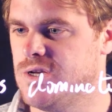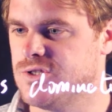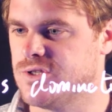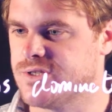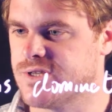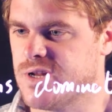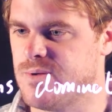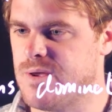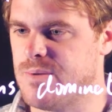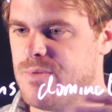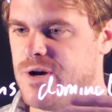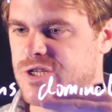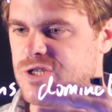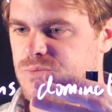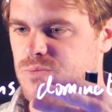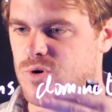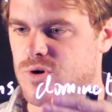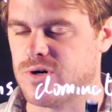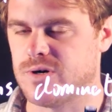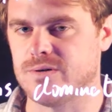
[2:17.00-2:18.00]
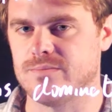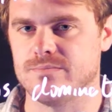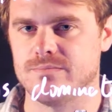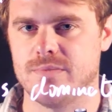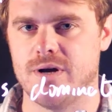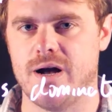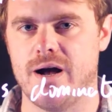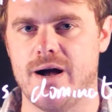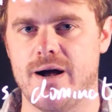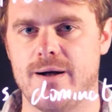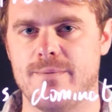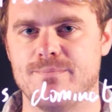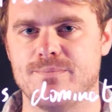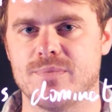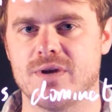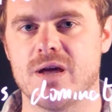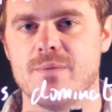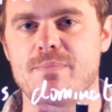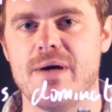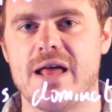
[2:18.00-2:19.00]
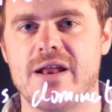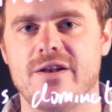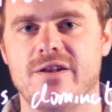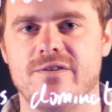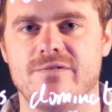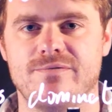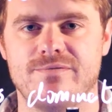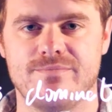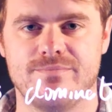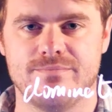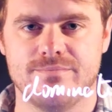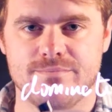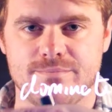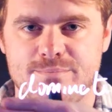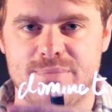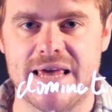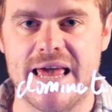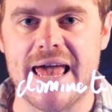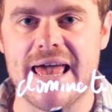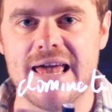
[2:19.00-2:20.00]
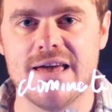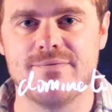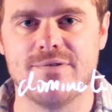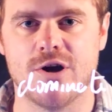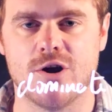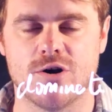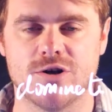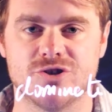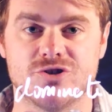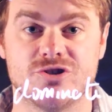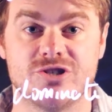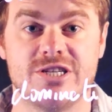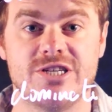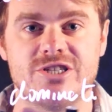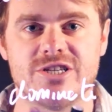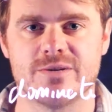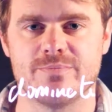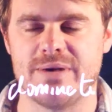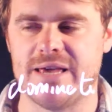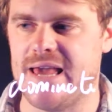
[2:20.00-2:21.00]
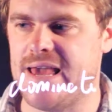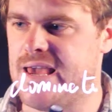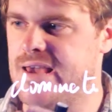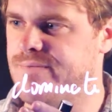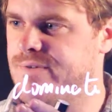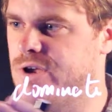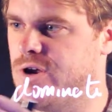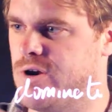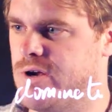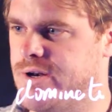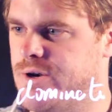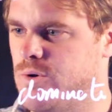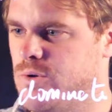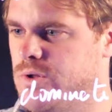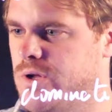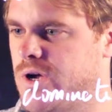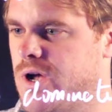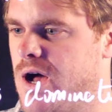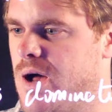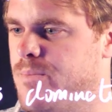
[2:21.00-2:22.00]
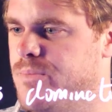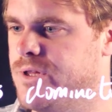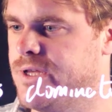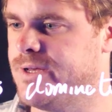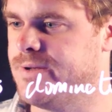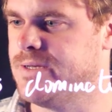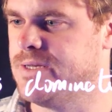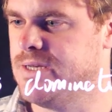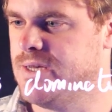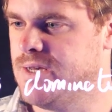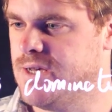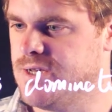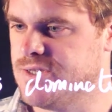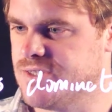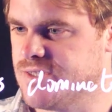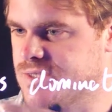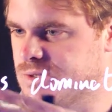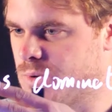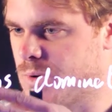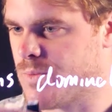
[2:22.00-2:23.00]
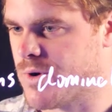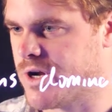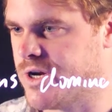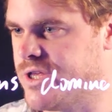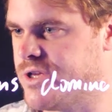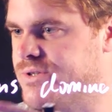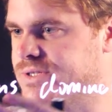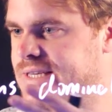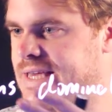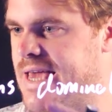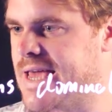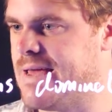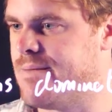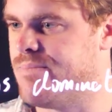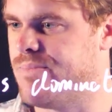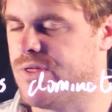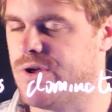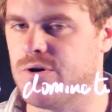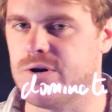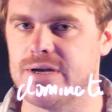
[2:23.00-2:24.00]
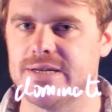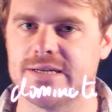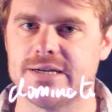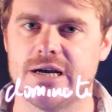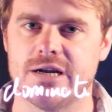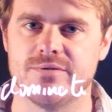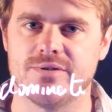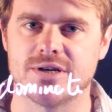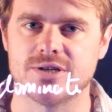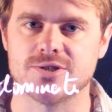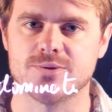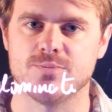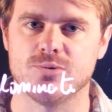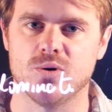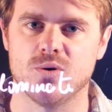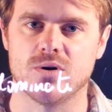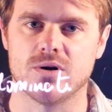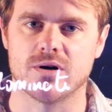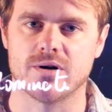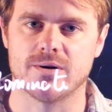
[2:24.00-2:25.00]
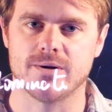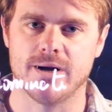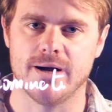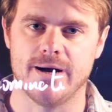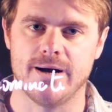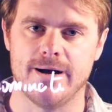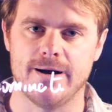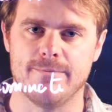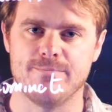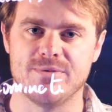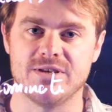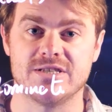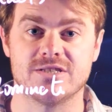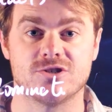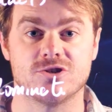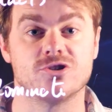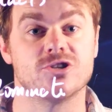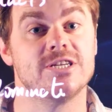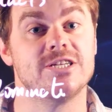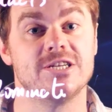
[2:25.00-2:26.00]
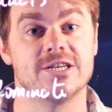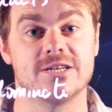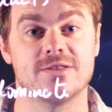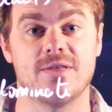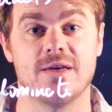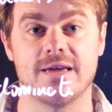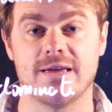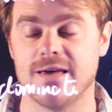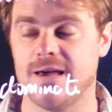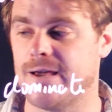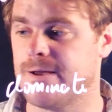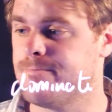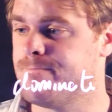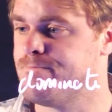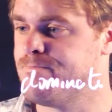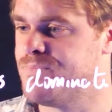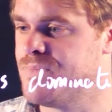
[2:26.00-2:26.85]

So it's going to be much more um, competitive behavior, strategic behavior in oligopoly. So this is when we're going to use game theory to kind of explore um, the strategic thinking.